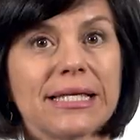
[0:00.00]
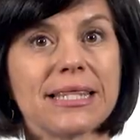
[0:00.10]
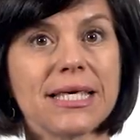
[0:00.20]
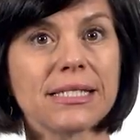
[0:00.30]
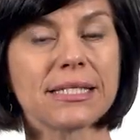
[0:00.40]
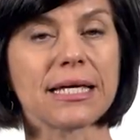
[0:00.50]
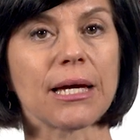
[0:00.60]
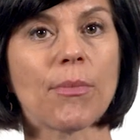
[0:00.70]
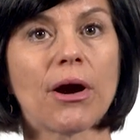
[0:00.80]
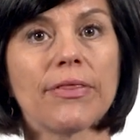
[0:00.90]
in this
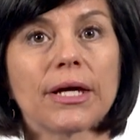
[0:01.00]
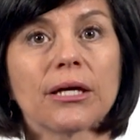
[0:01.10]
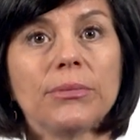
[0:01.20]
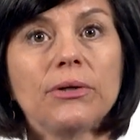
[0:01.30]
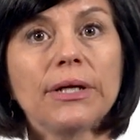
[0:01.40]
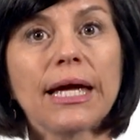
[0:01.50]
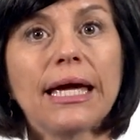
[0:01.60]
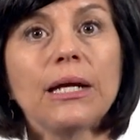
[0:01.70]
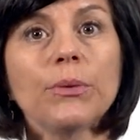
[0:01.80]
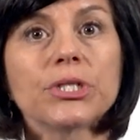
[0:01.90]
theme are that
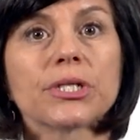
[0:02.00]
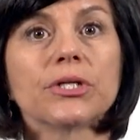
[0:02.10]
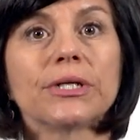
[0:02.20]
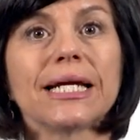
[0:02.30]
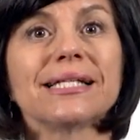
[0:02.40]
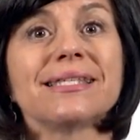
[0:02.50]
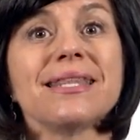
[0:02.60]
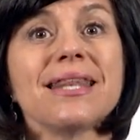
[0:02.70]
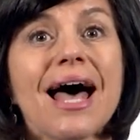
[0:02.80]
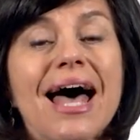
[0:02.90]
communicating with children is
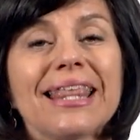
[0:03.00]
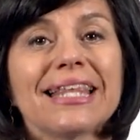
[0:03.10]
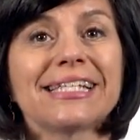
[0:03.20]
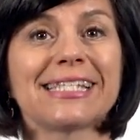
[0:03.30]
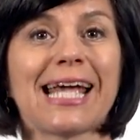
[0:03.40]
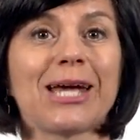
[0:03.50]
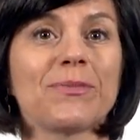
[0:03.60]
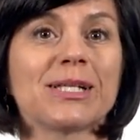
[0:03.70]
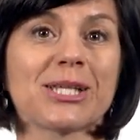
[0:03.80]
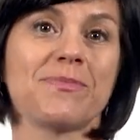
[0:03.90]
not the same
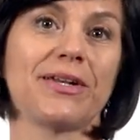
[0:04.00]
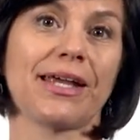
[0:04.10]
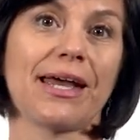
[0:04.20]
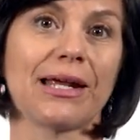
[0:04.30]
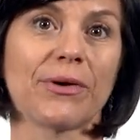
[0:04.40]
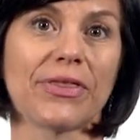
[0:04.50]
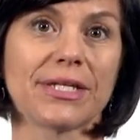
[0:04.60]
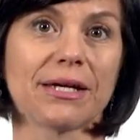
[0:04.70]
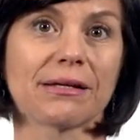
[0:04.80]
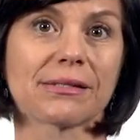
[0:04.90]
as communicating with
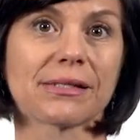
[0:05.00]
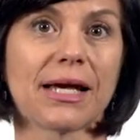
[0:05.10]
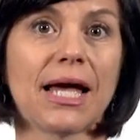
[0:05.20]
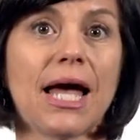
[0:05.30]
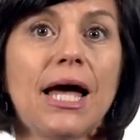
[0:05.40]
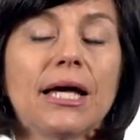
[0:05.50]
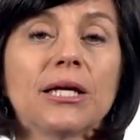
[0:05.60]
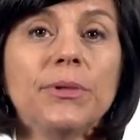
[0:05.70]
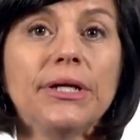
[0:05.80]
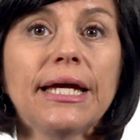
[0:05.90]
adults.
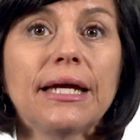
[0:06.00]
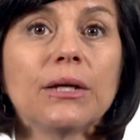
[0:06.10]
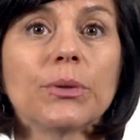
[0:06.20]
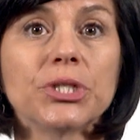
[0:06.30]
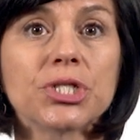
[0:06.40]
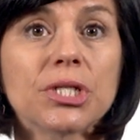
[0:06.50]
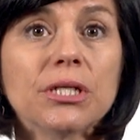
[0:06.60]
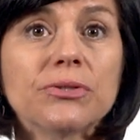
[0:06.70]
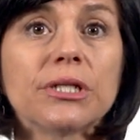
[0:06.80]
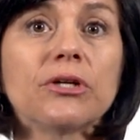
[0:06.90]
Communicating with
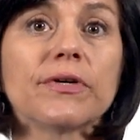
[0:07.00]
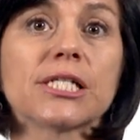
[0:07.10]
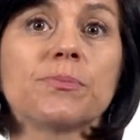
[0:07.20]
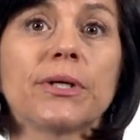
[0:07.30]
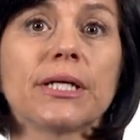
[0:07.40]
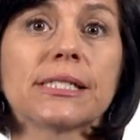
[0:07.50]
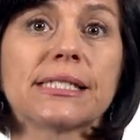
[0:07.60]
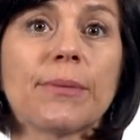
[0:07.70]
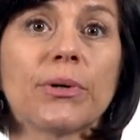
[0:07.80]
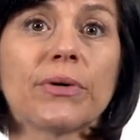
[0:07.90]
children who've experienced
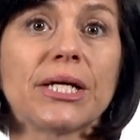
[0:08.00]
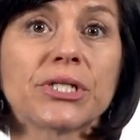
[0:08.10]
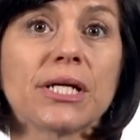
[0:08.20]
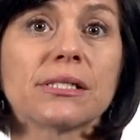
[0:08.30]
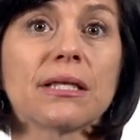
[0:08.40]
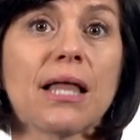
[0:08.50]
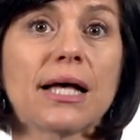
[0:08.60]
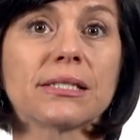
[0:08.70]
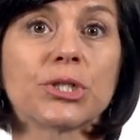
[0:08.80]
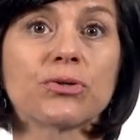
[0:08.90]
separations,
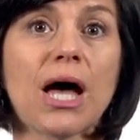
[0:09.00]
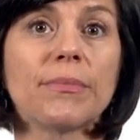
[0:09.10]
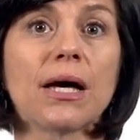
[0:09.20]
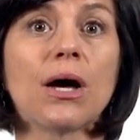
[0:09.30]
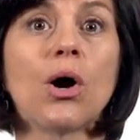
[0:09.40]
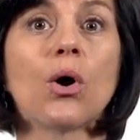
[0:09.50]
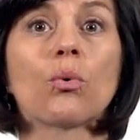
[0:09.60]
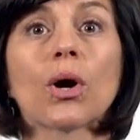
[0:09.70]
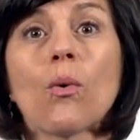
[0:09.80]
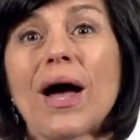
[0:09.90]
loss, and trauma
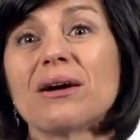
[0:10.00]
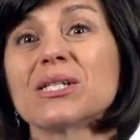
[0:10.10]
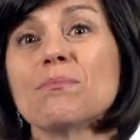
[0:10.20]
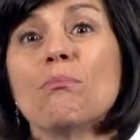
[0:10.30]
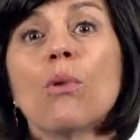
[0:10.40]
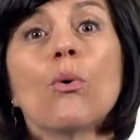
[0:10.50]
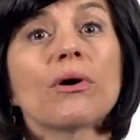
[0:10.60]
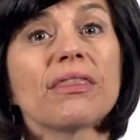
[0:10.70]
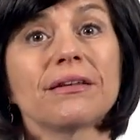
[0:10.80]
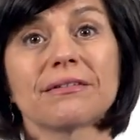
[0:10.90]
requires
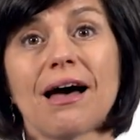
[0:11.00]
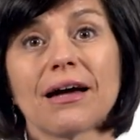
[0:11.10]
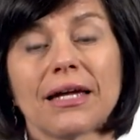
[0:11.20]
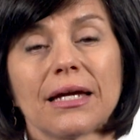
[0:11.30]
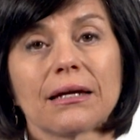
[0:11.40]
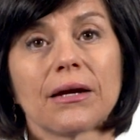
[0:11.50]
more than talking.